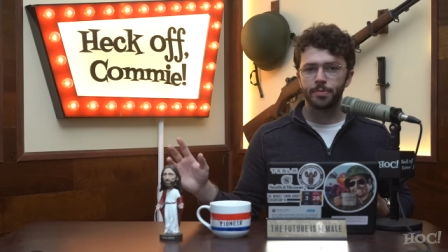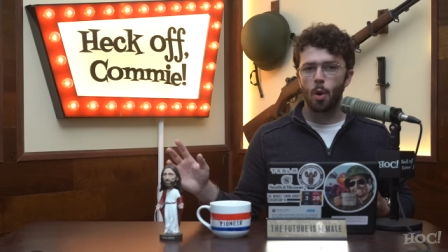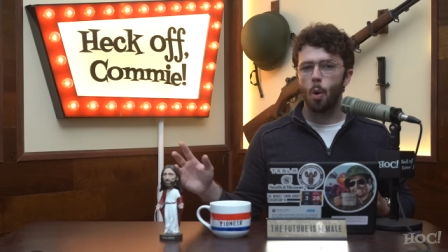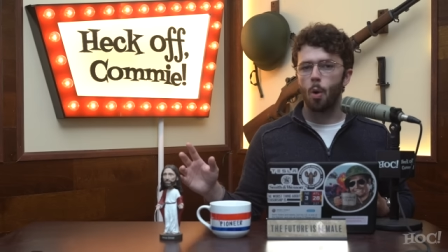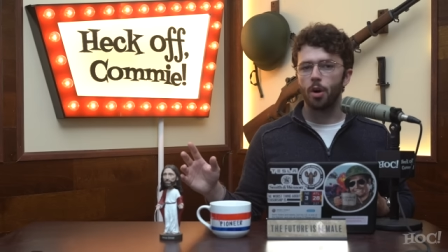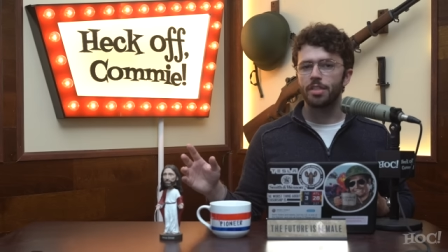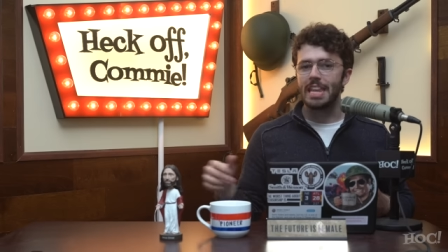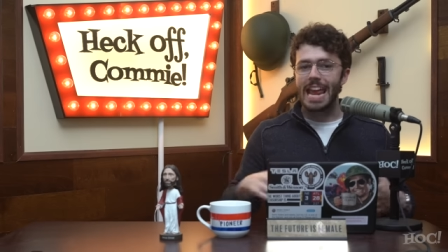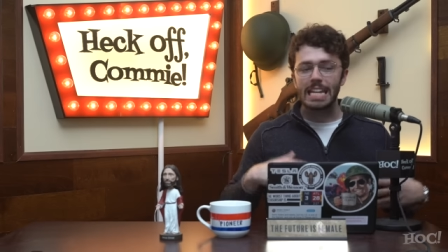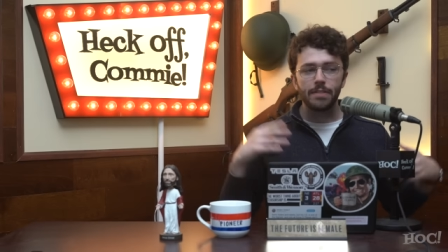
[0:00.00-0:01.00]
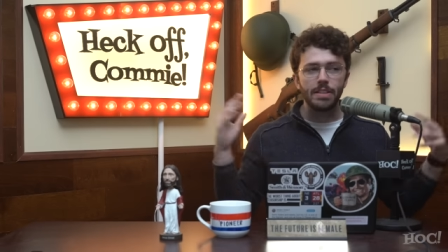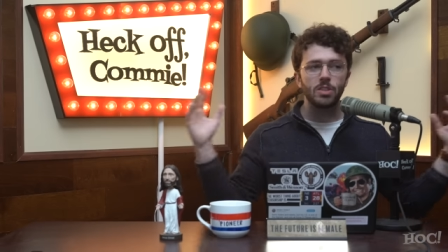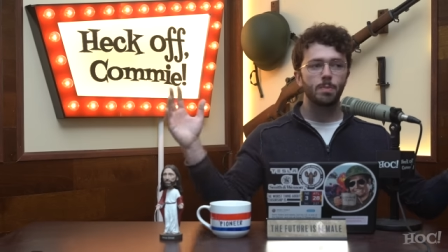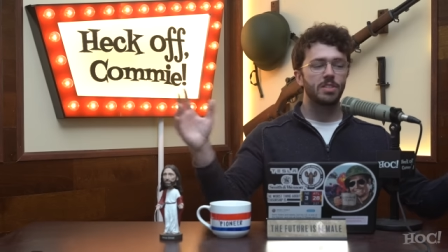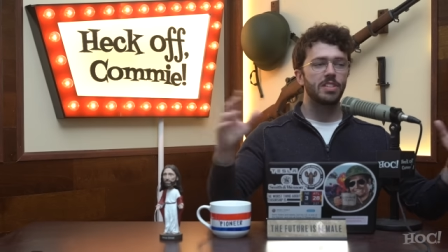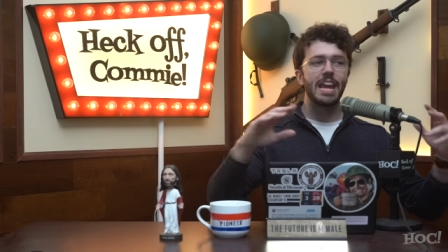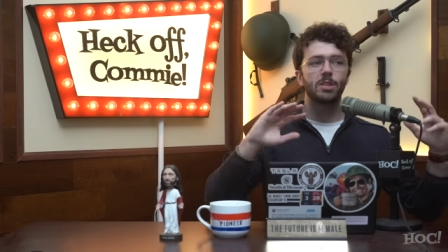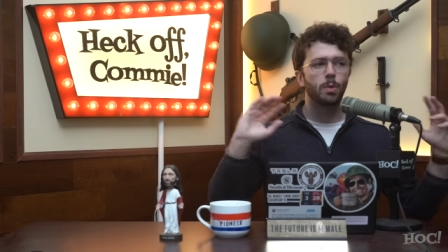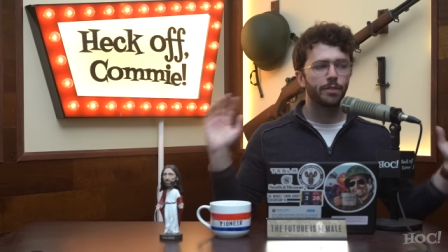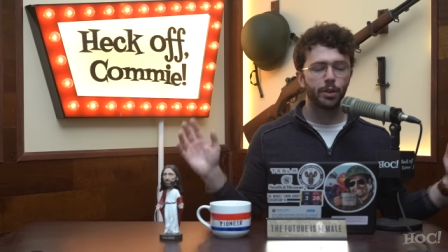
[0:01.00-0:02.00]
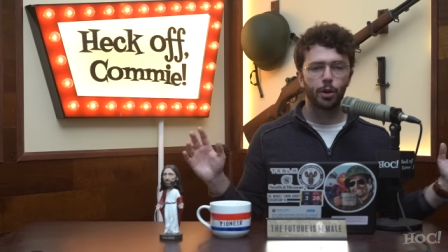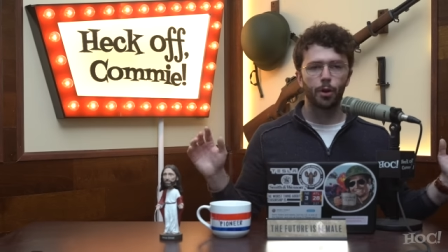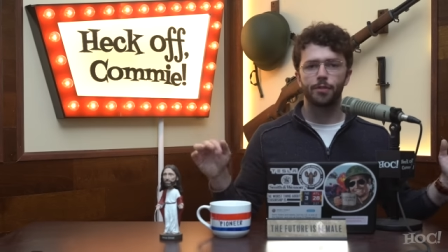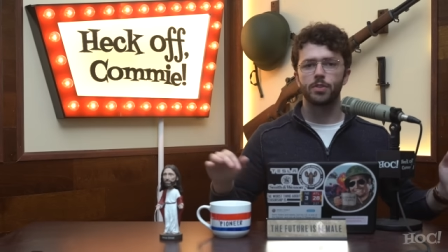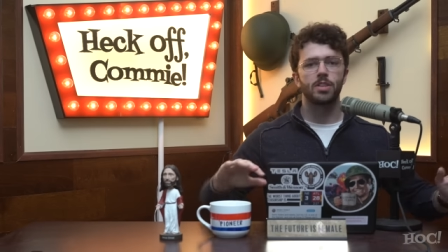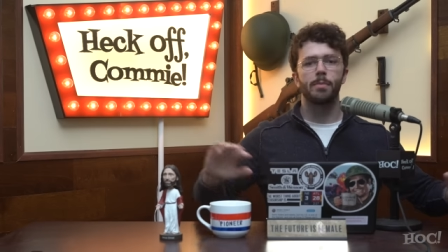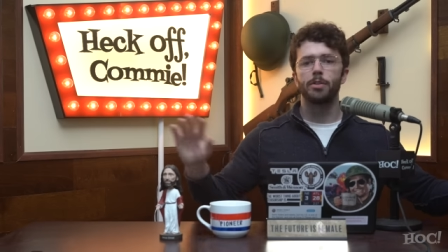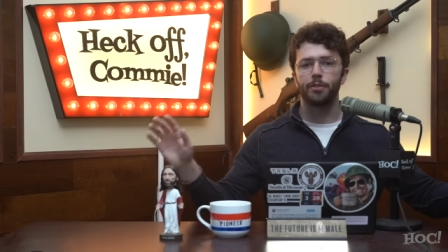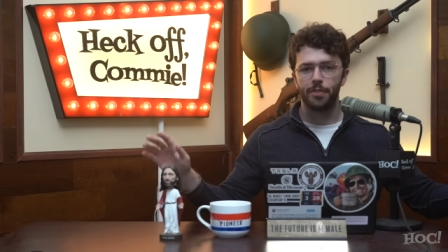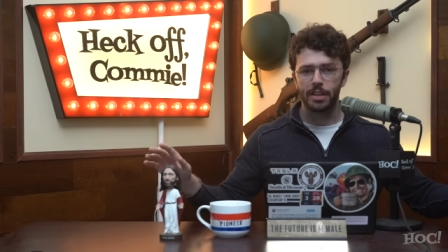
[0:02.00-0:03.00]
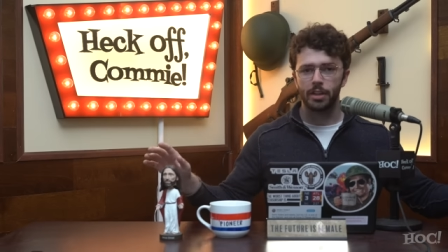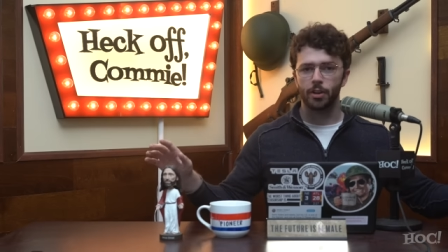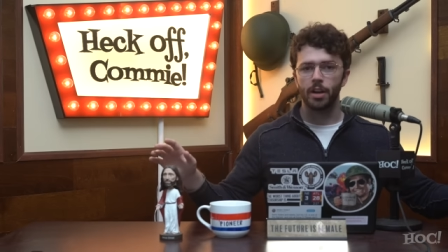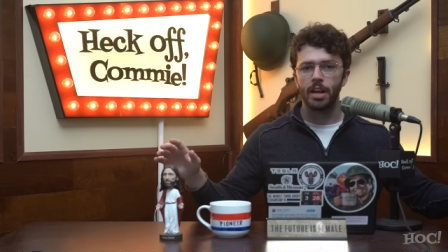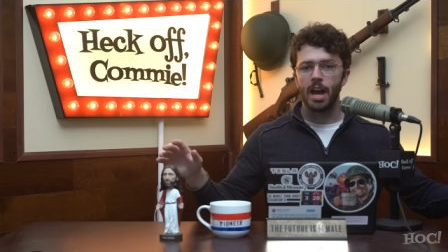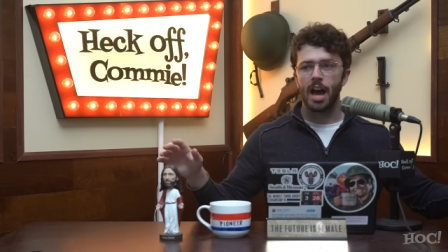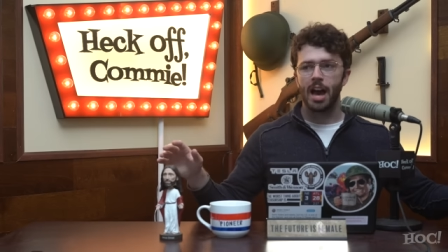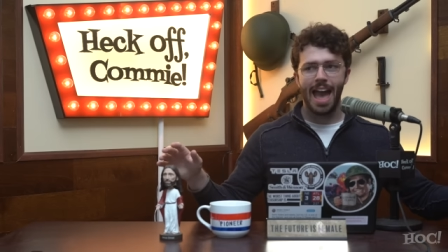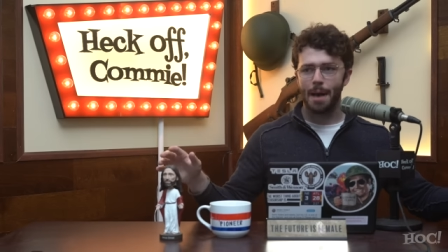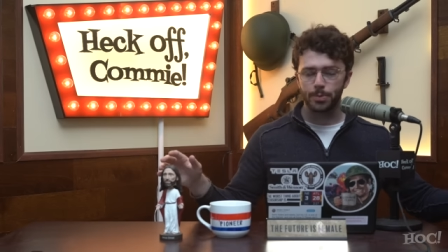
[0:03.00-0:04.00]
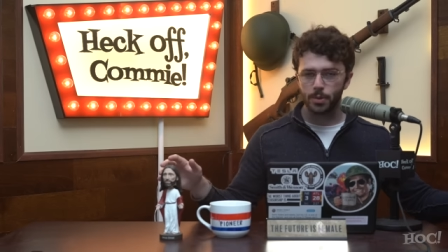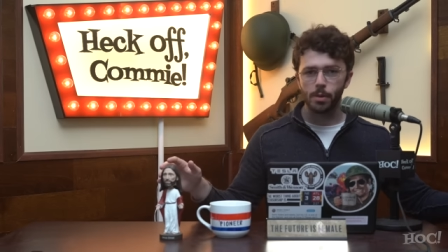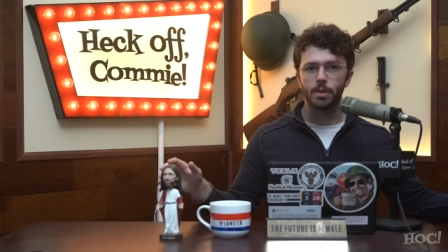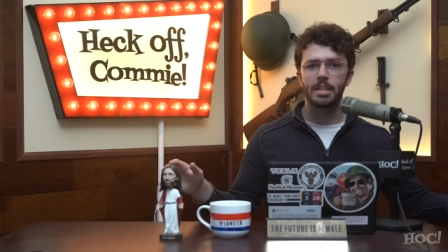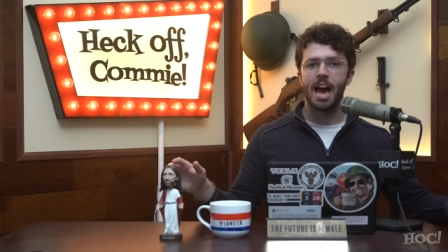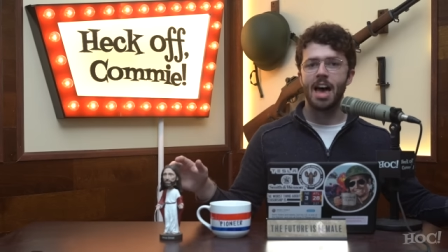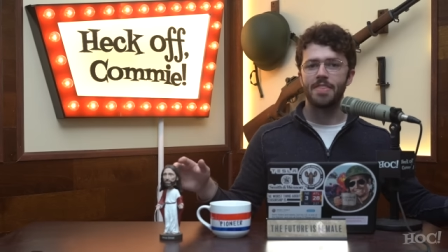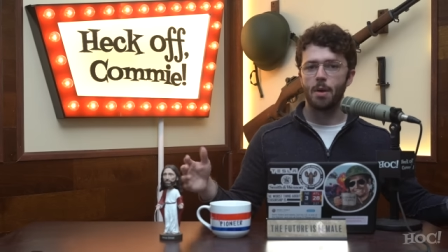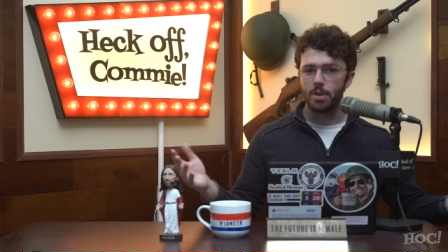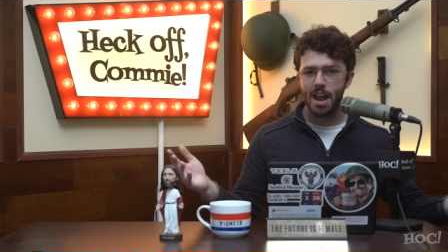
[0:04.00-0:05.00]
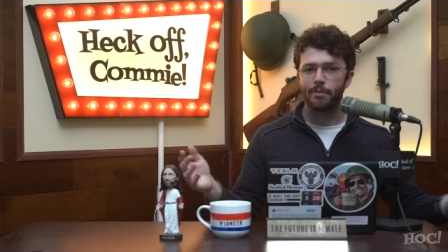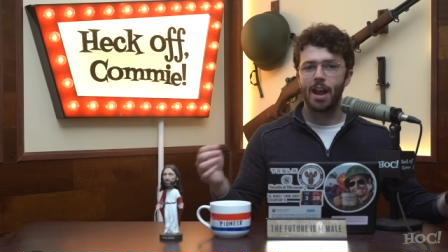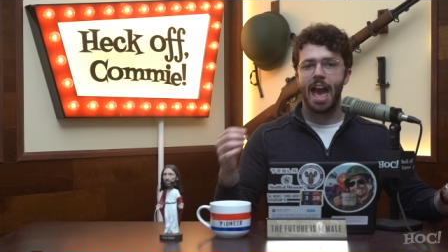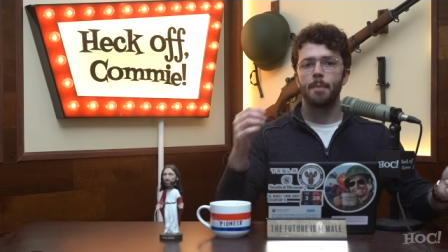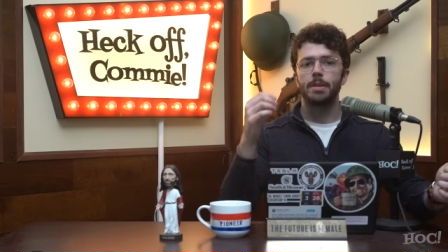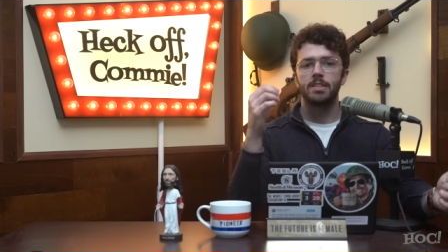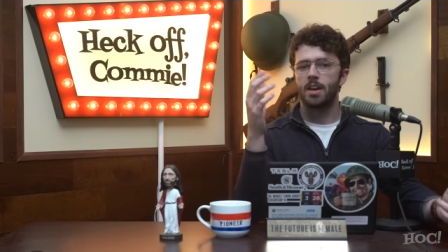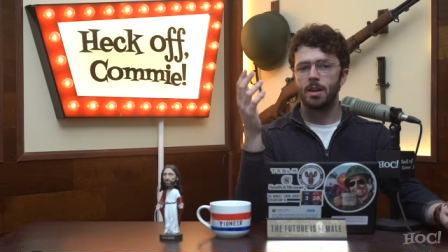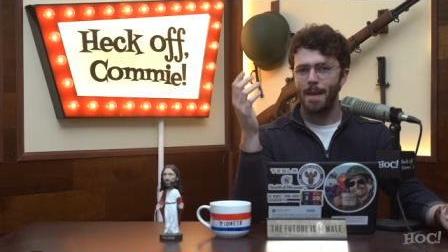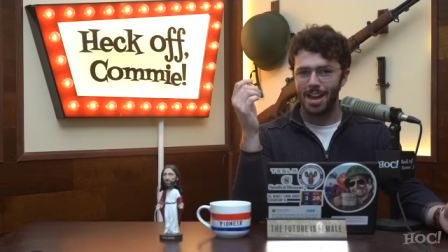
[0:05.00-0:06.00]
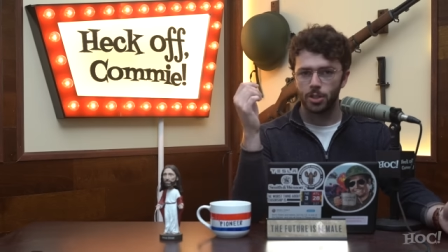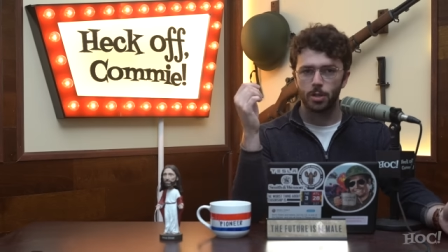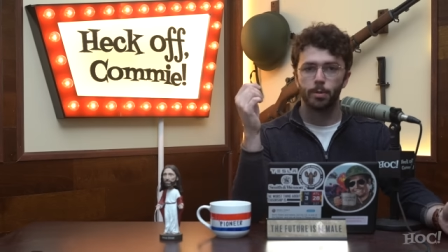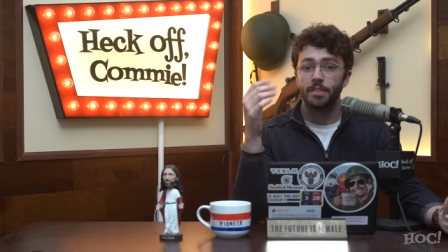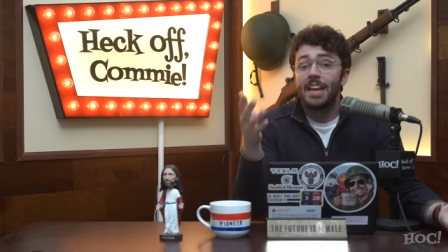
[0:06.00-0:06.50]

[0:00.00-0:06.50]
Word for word: Or that any of these mistakes would have occurred for some other figure. Uh, absolutely not. That would never happen. It's unimaginable. And